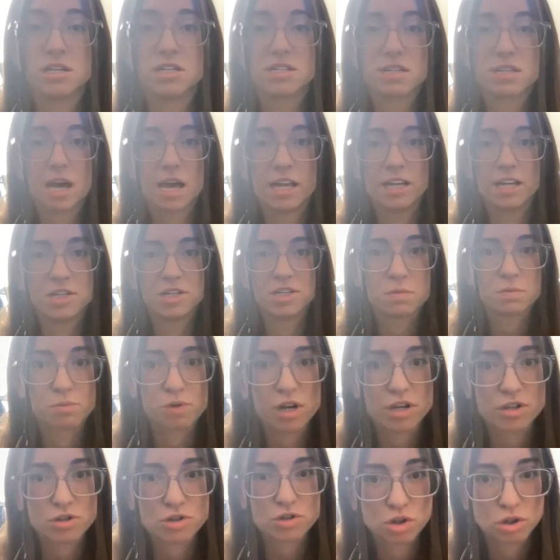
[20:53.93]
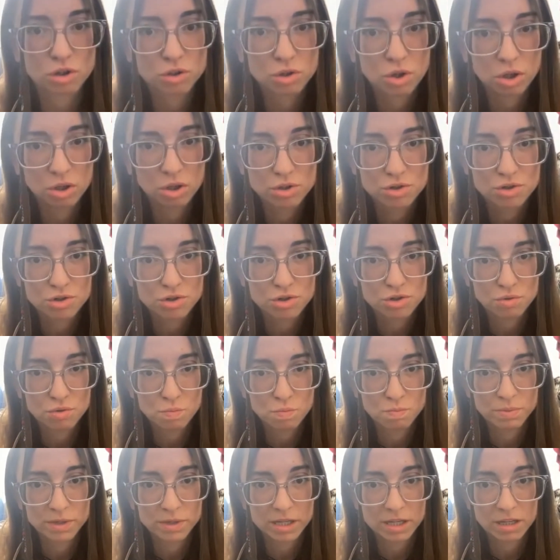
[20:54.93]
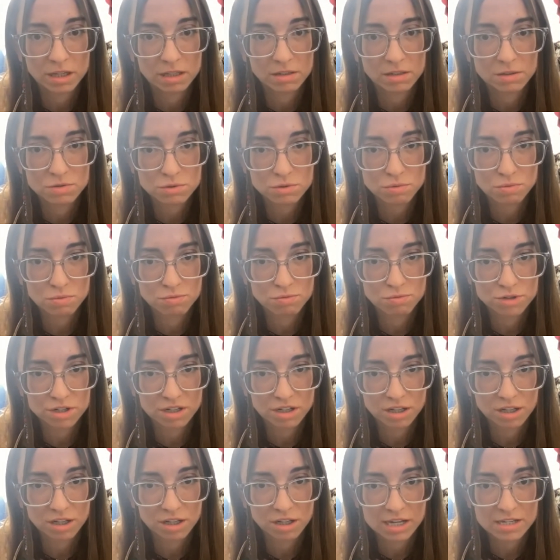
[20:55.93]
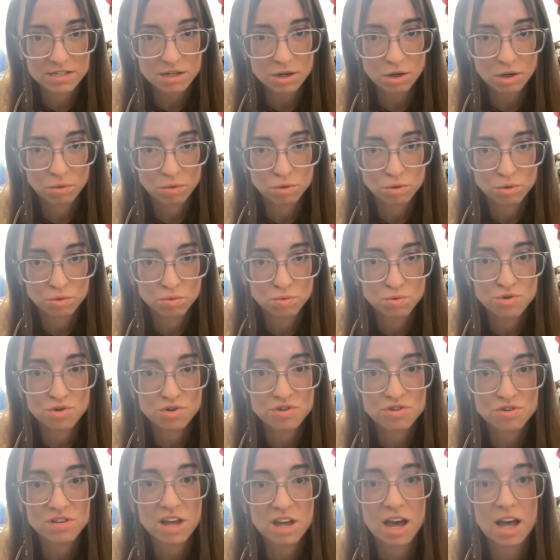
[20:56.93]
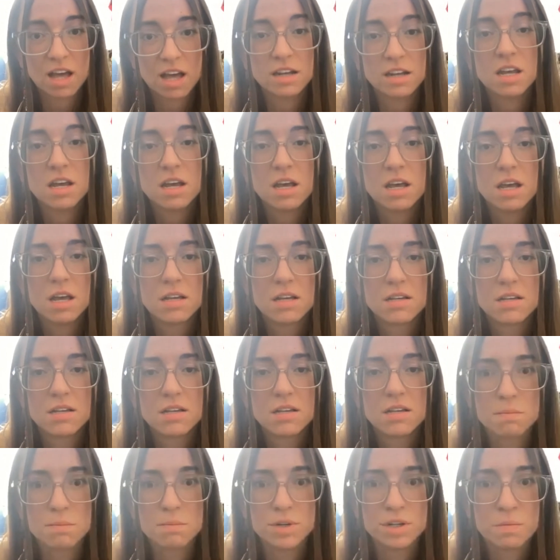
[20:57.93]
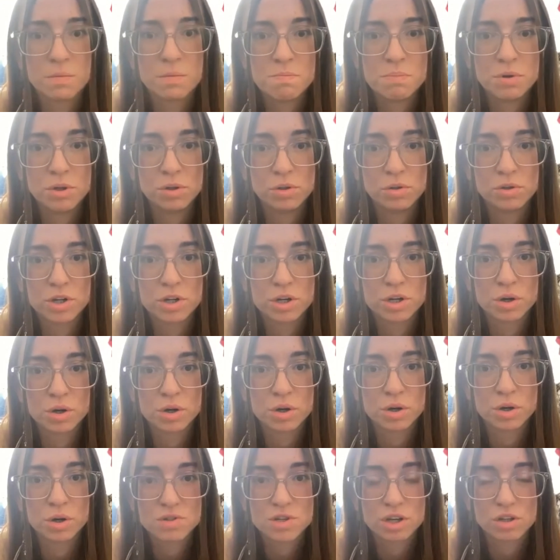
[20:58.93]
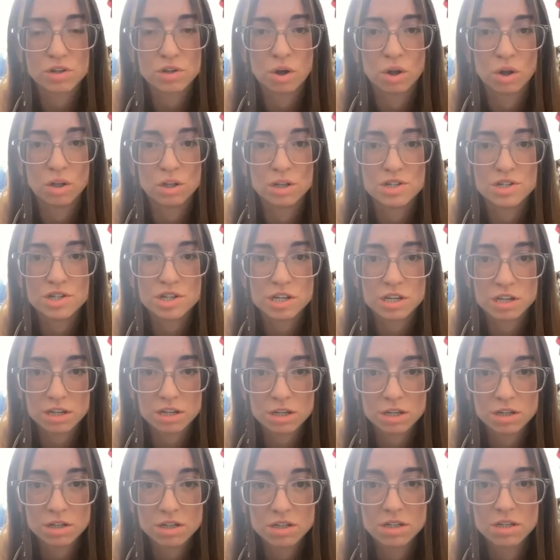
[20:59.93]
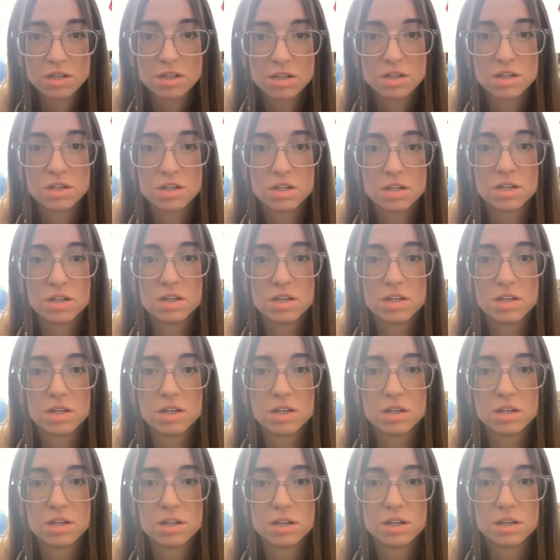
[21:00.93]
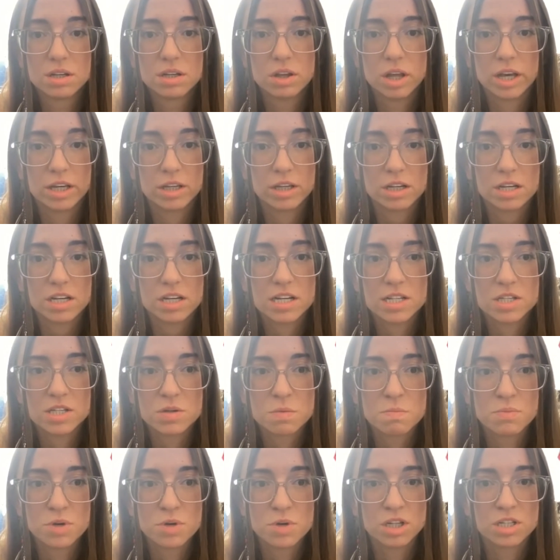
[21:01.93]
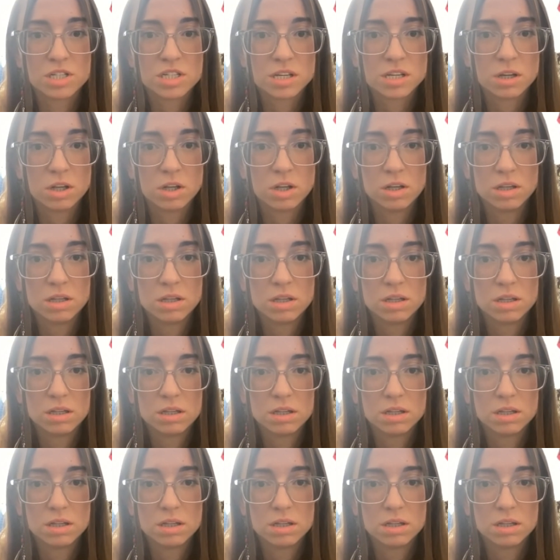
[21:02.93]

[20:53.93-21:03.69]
It's enterprise technology, you beings. You realize how huge is that? Somebody build their own technology. Like, it's a big deal.